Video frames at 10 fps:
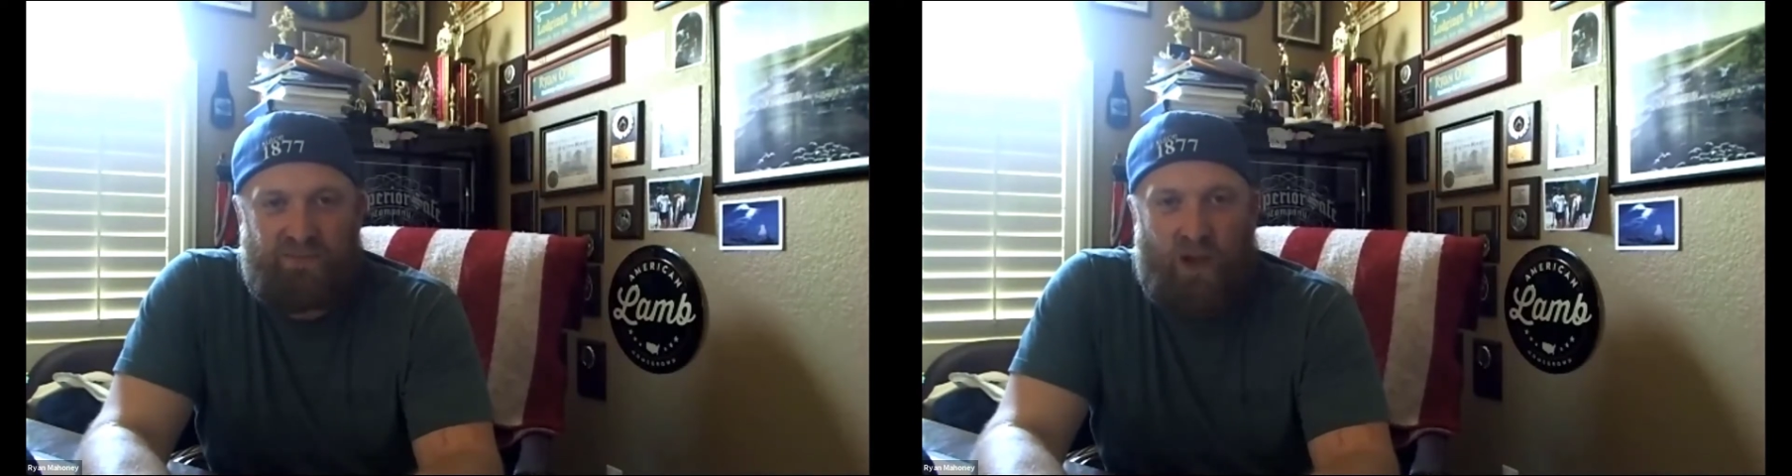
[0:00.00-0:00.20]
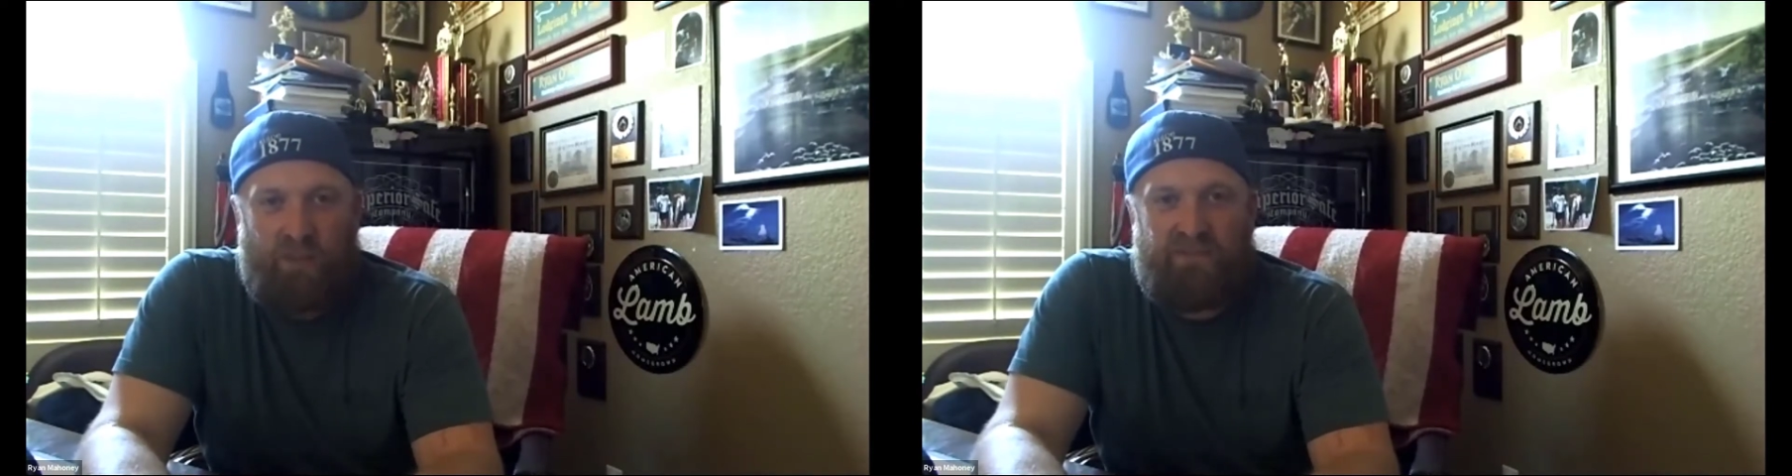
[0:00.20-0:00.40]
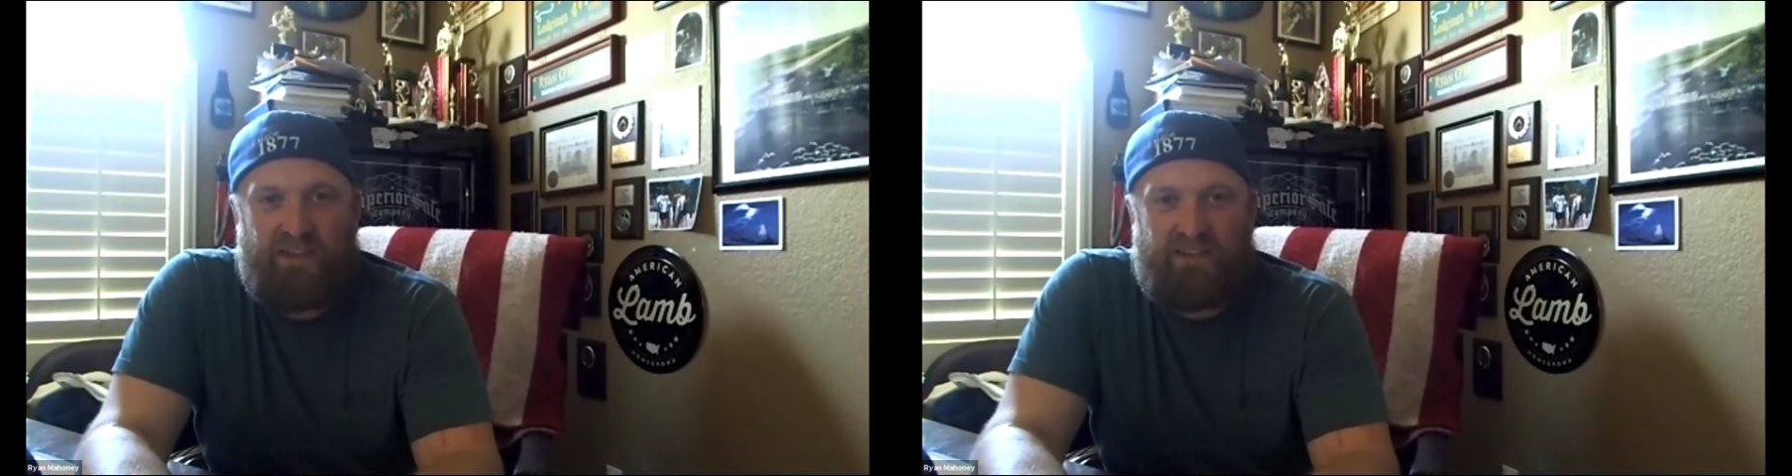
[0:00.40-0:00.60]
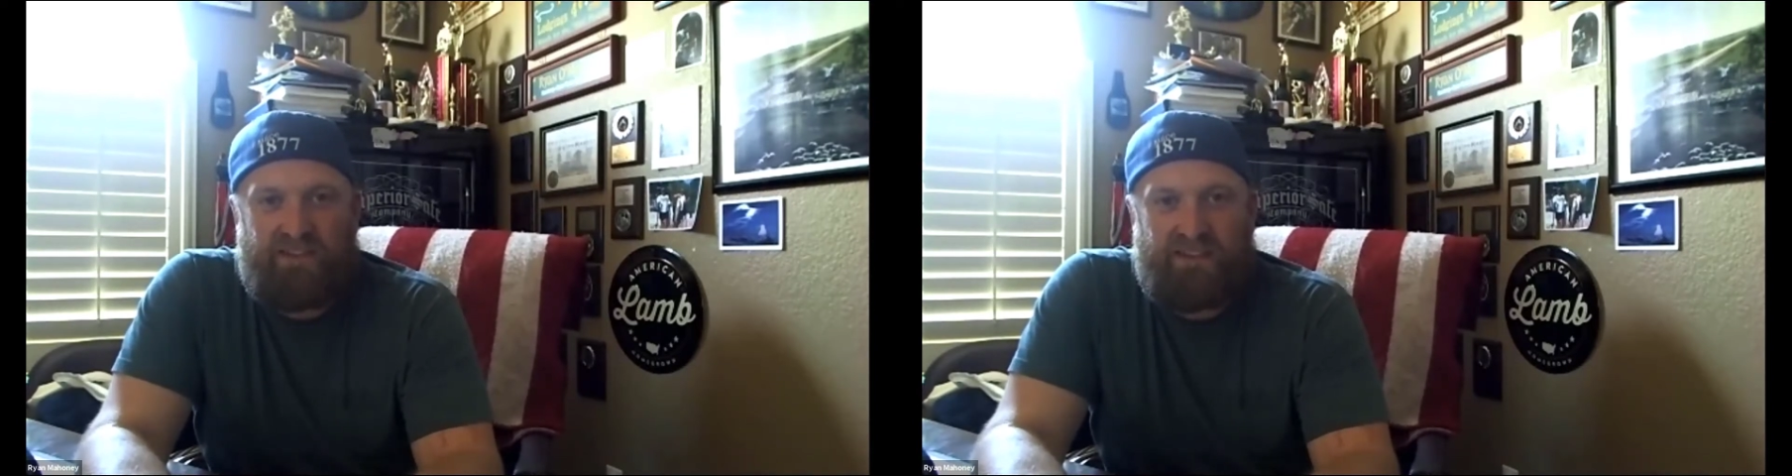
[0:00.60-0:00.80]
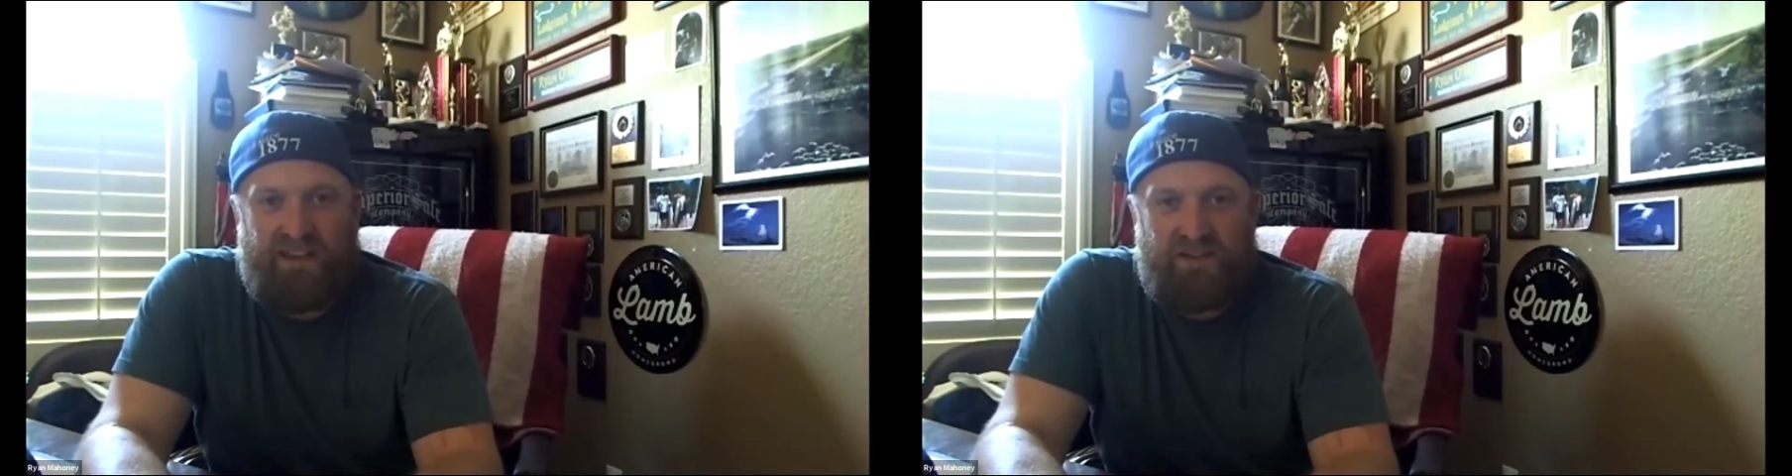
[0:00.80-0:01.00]
top vets
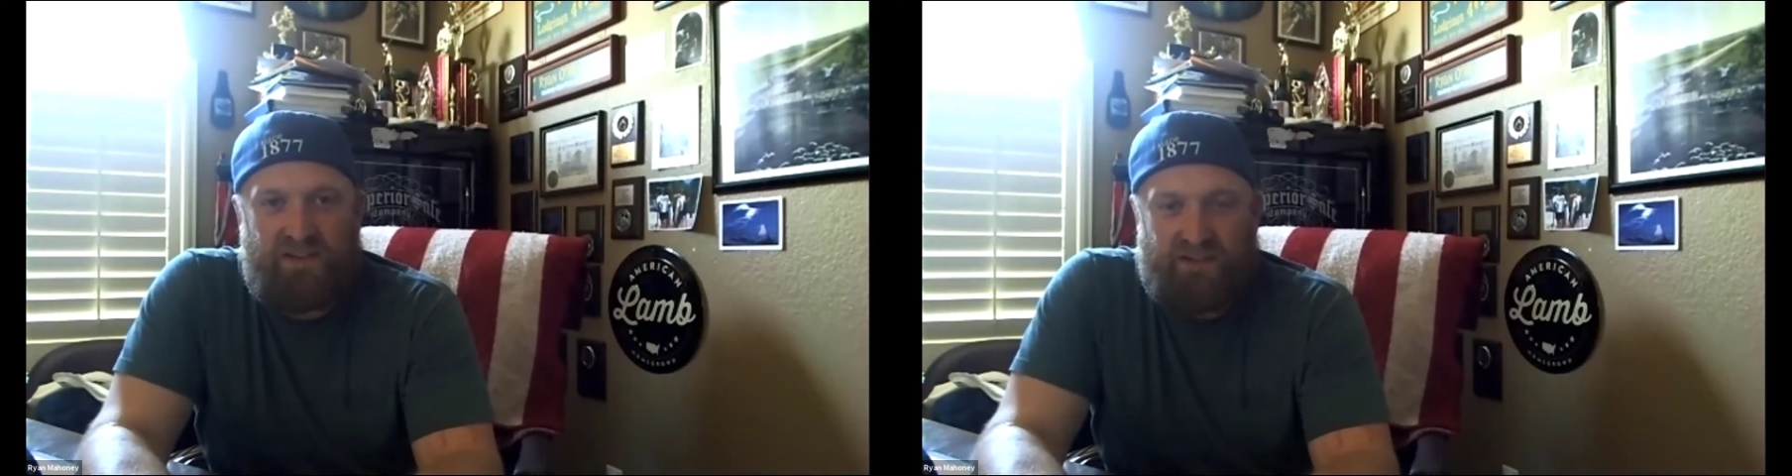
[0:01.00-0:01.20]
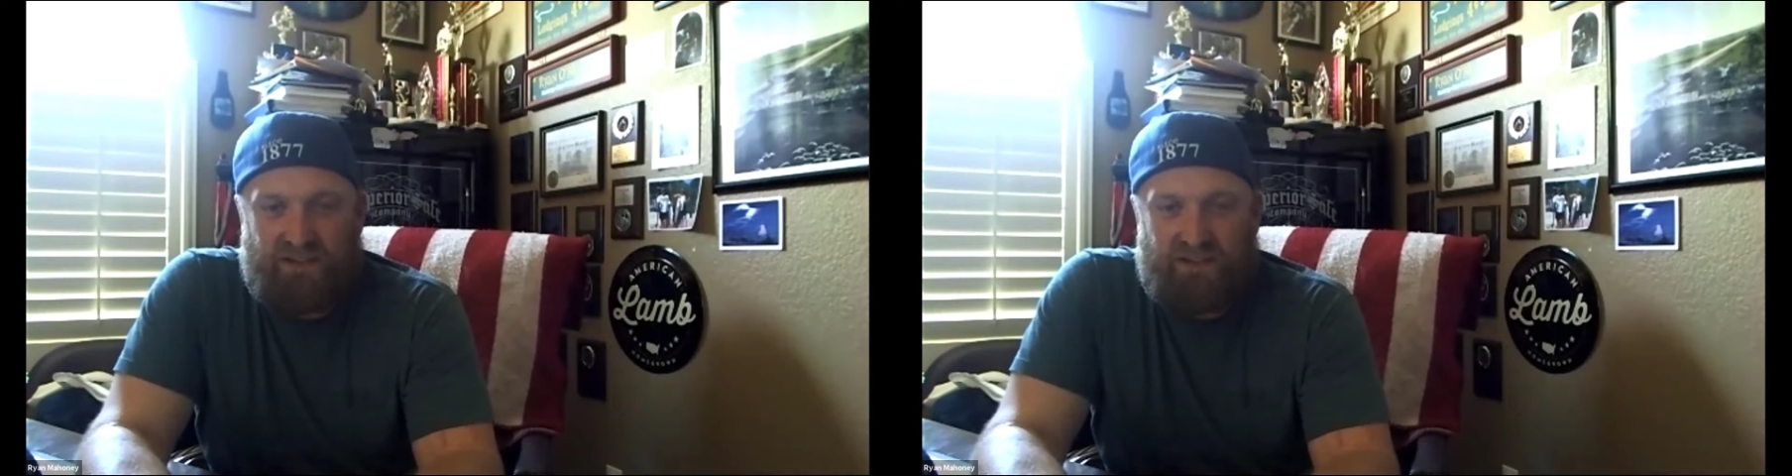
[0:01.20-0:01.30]
in the nation